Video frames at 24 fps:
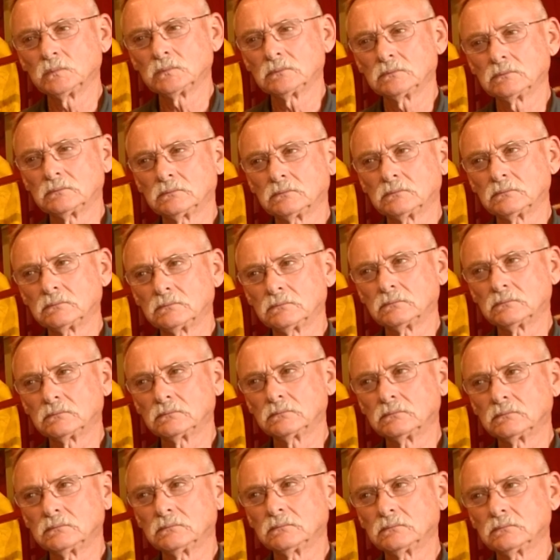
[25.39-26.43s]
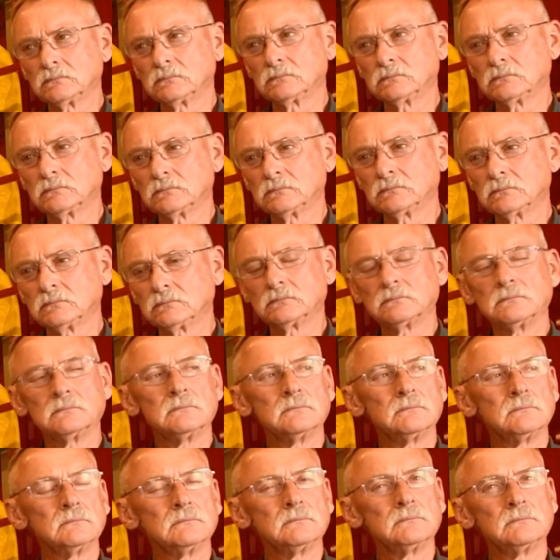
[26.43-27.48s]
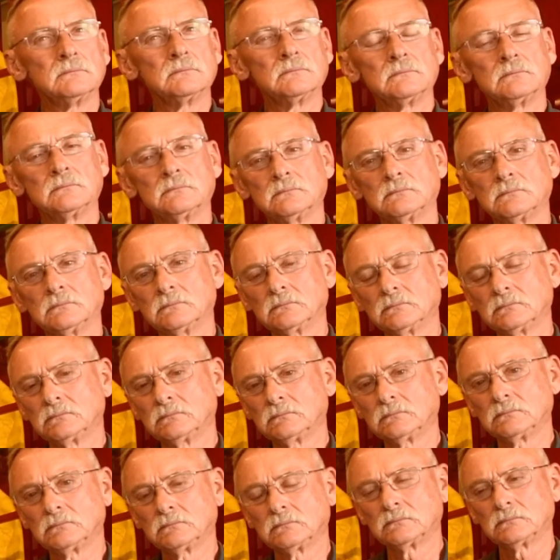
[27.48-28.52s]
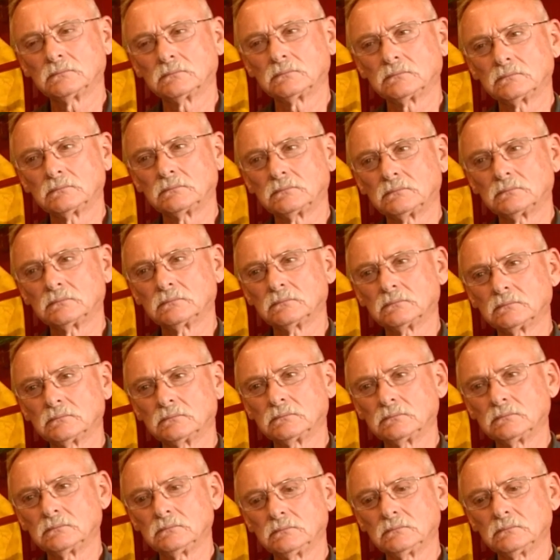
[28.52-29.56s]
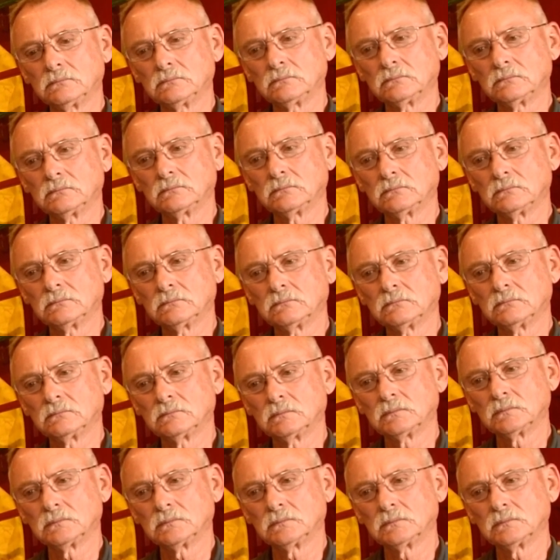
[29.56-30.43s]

This person isn't speaking.